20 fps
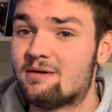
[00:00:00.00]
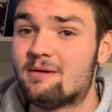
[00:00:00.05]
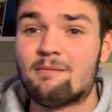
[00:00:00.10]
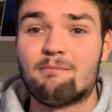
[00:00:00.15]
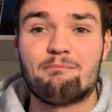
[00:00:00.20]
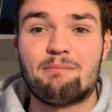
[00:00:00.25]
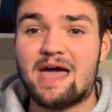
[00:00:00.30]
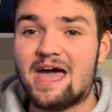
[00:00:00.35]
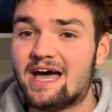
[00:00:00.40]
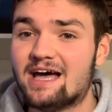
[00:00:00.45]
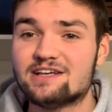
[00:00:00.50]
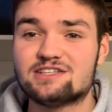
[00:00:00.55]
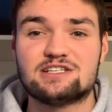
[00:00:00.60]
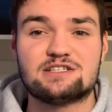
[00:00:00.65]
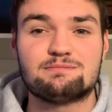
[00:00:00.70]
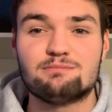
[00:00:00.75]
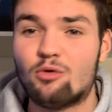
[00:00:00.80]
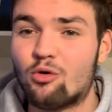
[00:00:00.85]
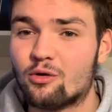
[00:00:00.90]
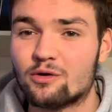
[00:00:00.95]
Bass is
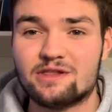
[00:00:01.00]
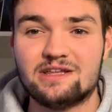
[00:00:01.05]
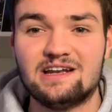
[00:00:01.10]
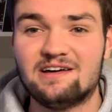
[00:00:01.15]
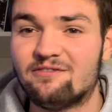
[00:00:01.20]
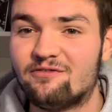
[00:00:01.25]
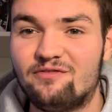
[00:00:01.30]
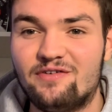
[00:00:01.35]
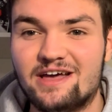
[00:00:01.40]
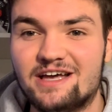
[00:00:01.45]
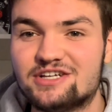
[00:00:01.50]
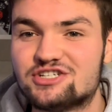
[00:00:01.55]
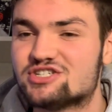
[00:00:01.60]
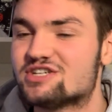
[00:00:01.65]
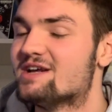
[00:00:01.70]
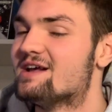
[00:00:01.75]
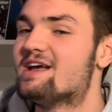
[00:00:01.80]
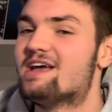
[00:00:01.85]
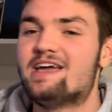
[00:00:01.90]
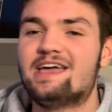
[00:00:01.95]
more than a fish.
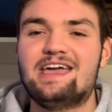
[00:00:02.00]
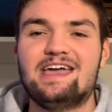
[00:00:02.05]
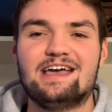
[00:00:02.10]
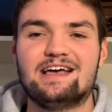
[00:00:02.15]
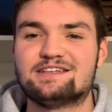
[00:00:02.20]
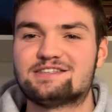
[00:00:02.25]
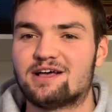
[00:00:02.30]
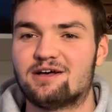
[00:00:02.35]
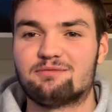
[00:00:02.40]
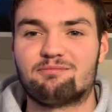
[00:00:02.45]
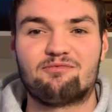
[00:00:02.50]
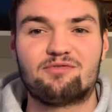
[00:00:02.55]
He is a